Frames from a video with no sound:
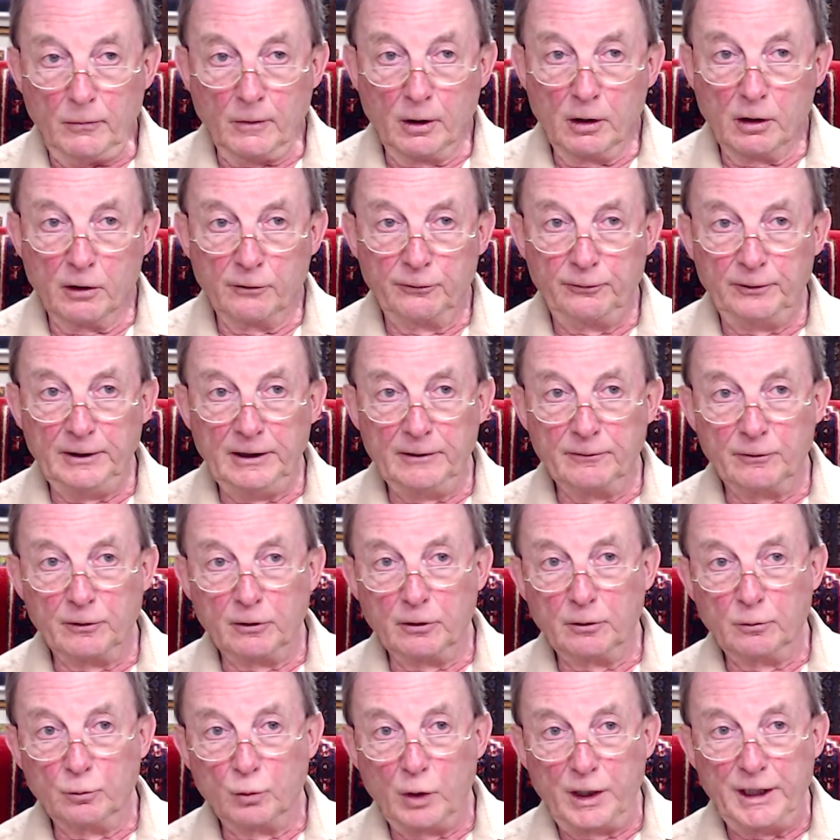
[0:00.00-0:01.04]
fever
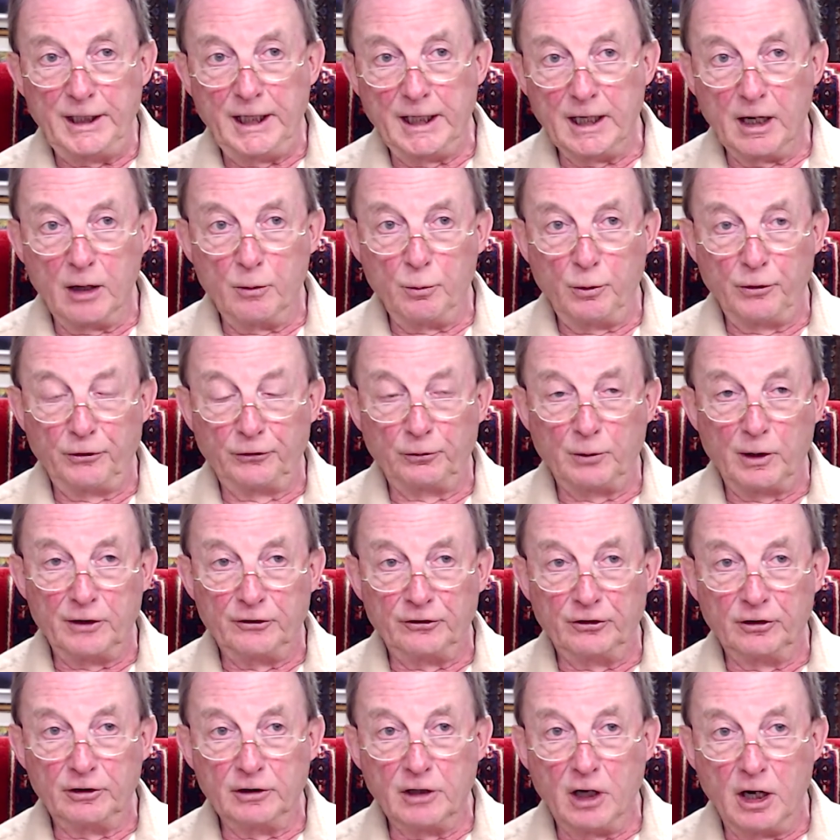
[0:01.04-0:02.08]
and waking up with sweats
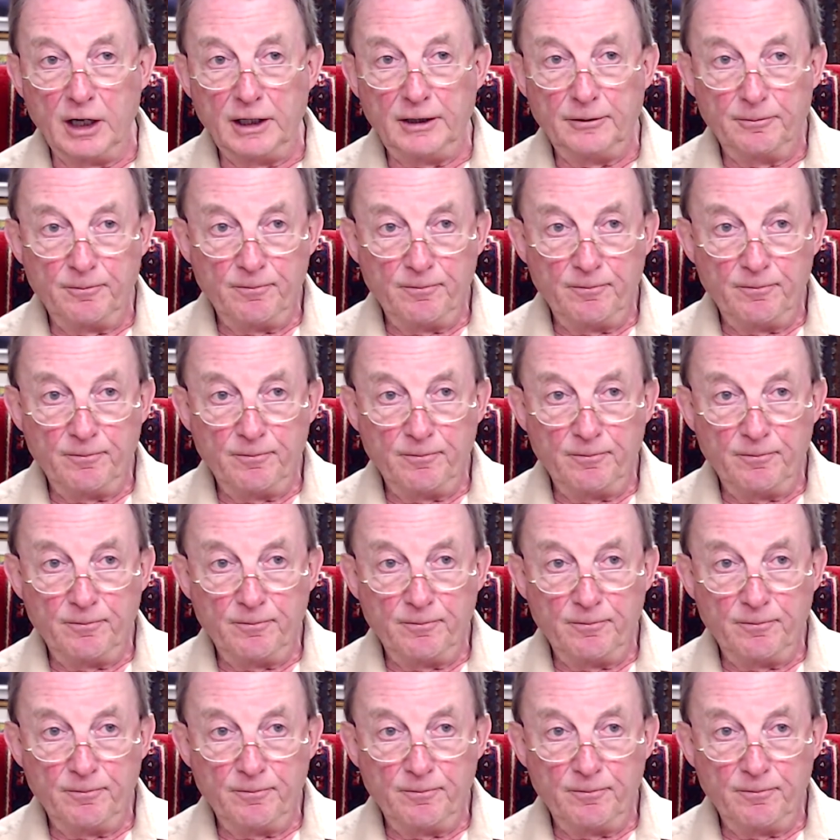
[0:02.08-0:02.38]
at night,